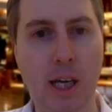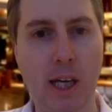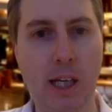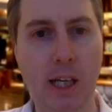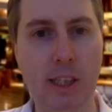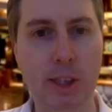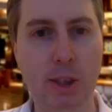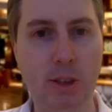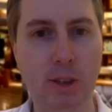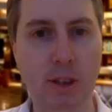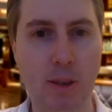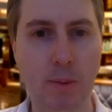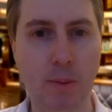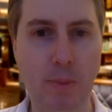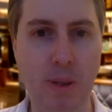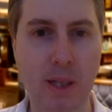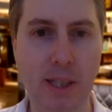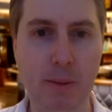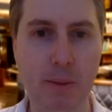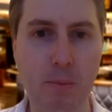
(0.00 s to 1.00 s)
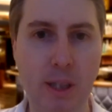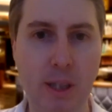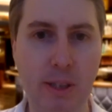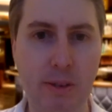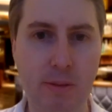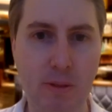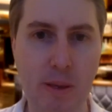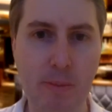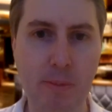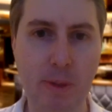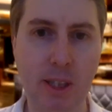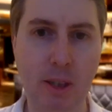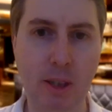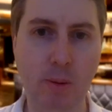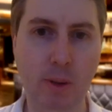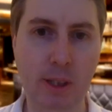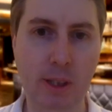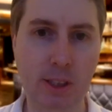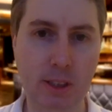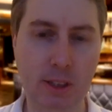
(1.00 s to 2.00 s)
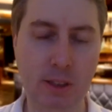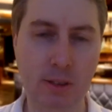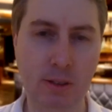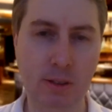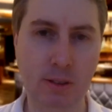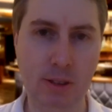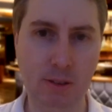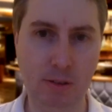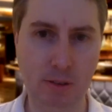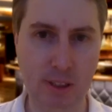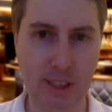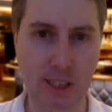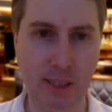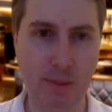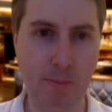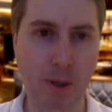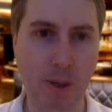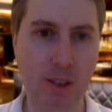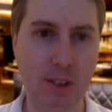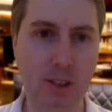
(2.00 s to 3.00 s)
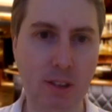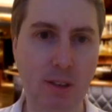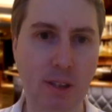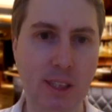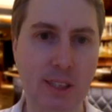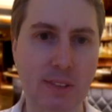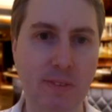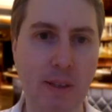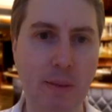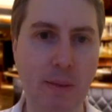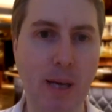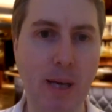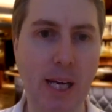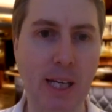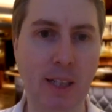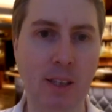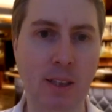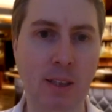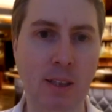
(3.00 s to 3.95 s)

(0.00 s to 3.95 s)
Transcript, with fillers: and you can complete my three minute quiz to receive personalized feedback